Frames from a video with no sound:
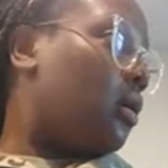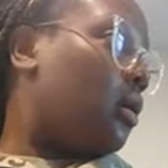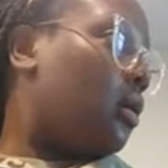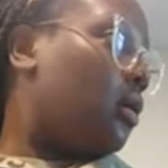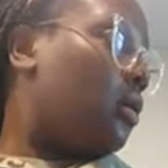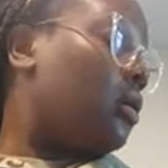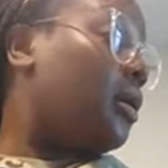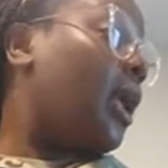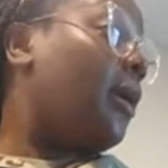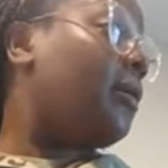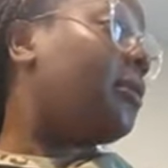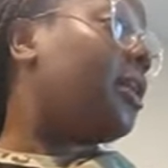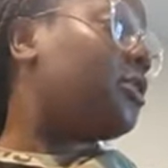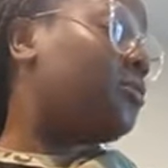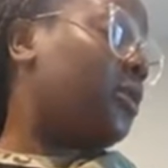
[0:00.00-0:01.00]
they that's
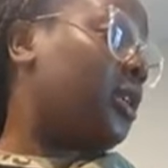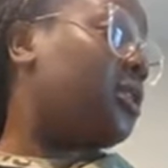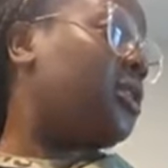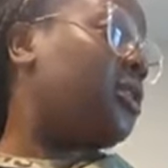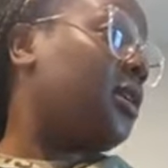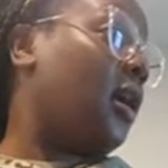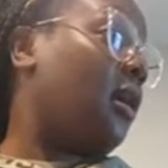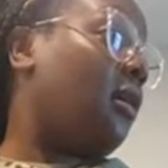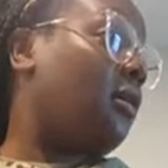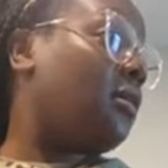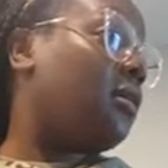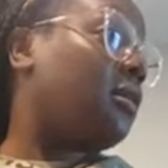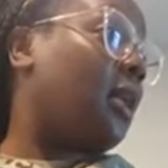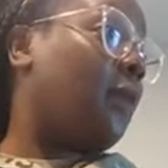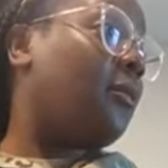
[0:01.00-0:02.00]
what they teaching y'all.
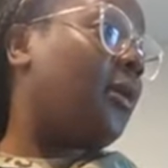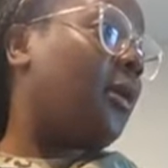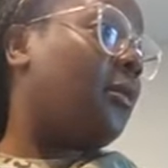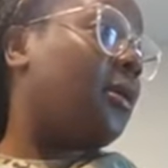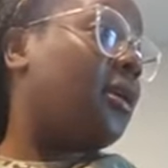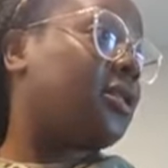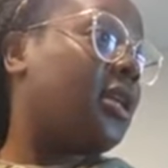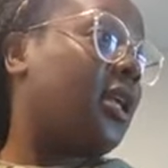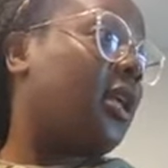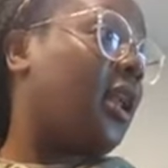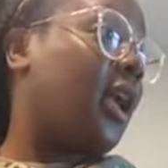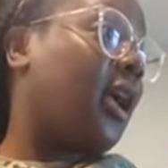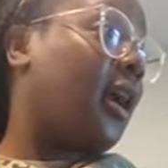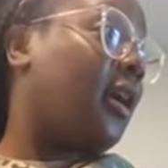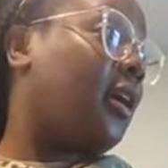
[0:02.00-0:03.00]
They bummed because they didn't like our
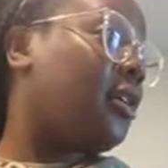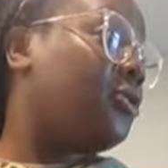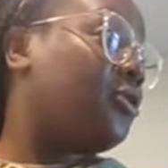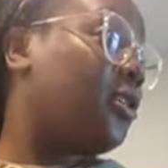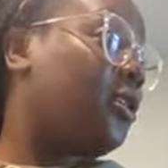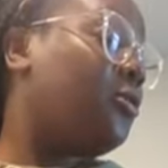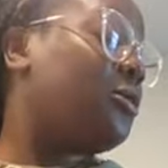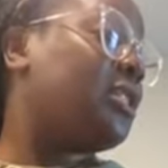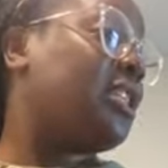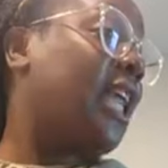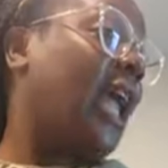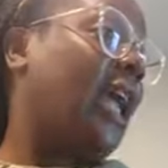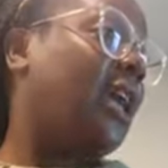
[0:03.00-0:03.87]
country. Who is they?